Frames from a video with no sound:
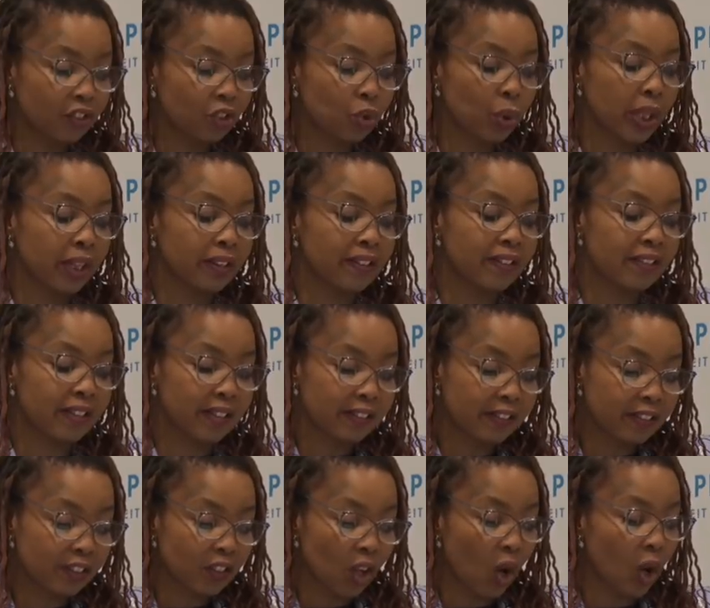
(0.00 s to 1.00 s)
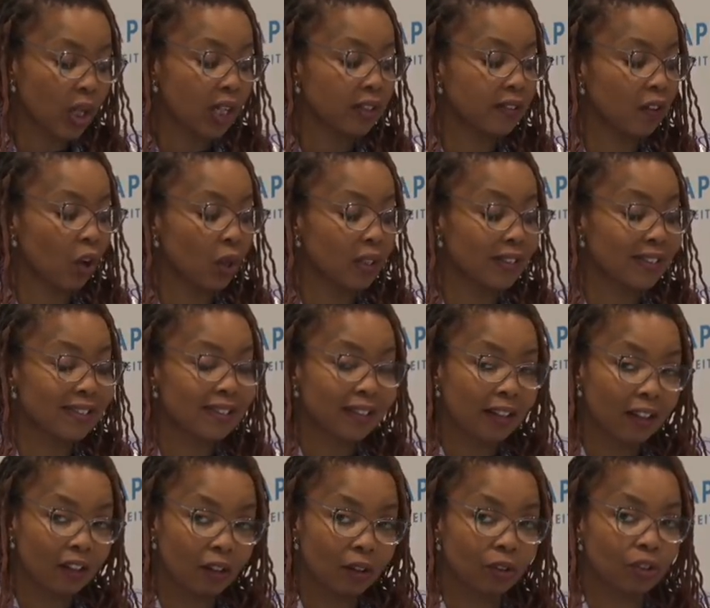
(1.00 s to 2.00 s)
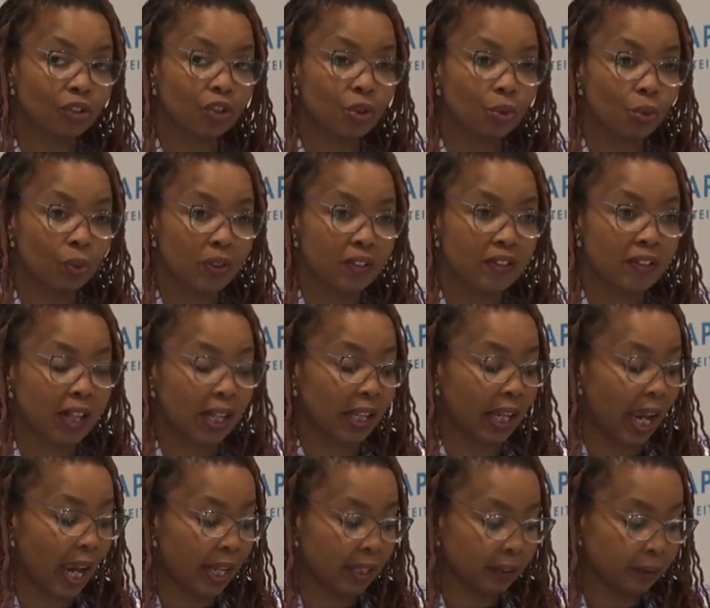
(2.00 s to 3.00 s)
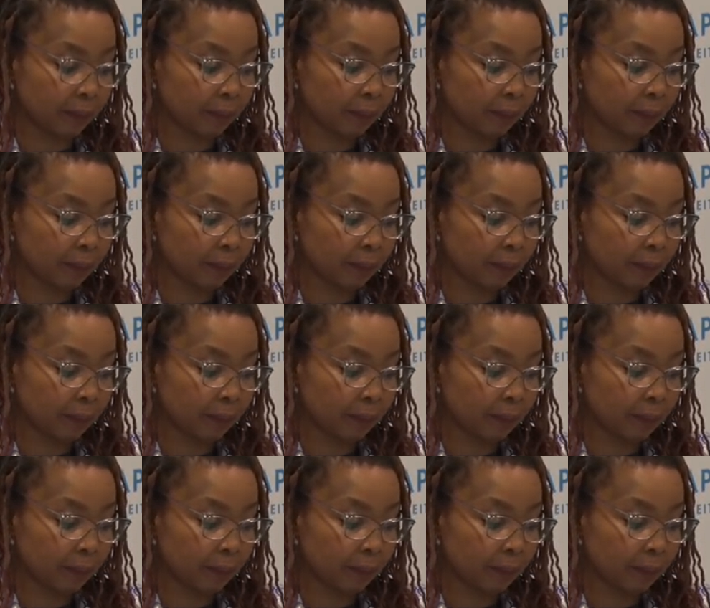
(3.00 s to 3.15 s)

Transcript: to insist on single truths again?